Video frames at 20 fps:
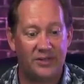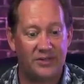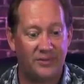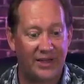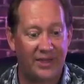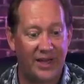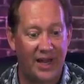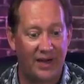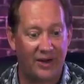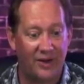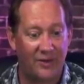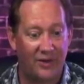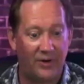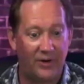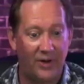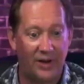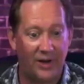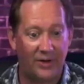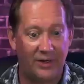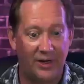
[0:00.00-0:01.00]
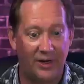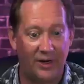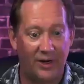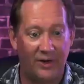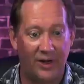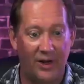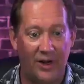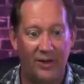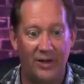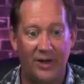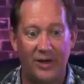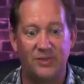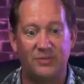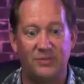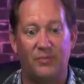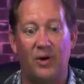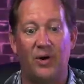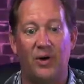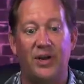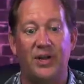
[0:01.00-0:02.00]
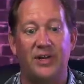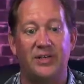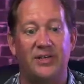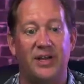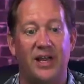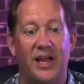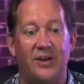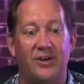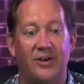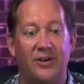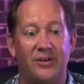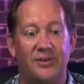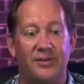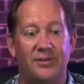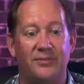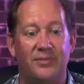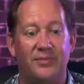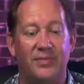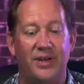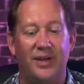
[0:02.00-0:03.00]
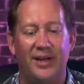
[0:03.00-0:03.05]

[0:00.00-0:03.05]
else we got going on here? Oh, there's Bernie Sanders.